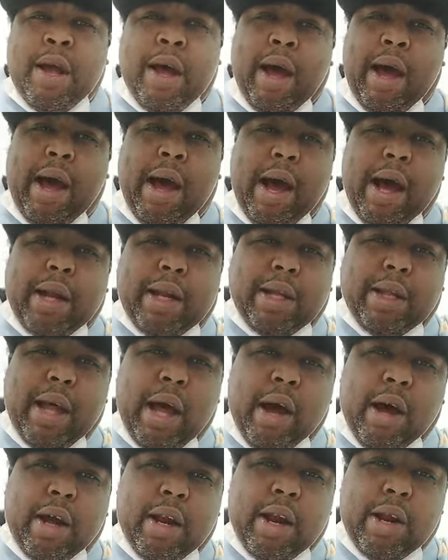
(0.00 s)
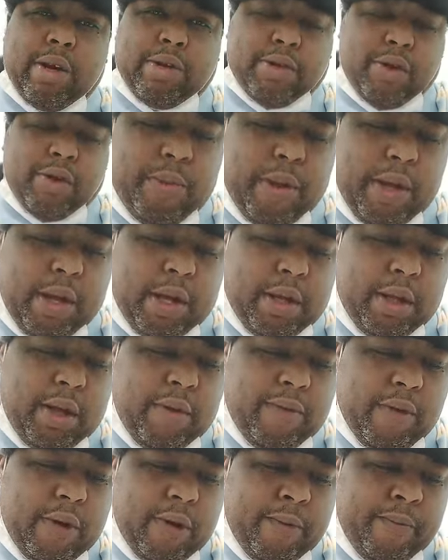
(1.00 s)
I highly doubt Canelo's be in
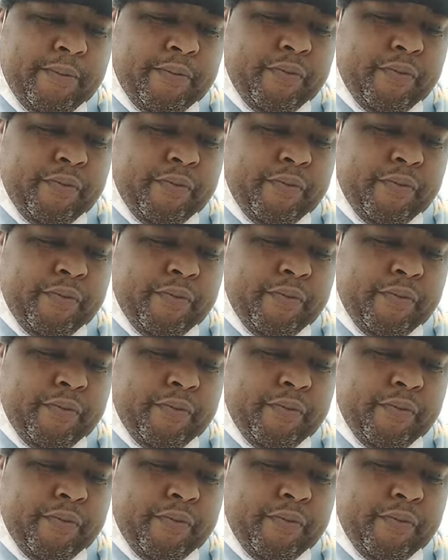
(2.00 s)
Cleveland.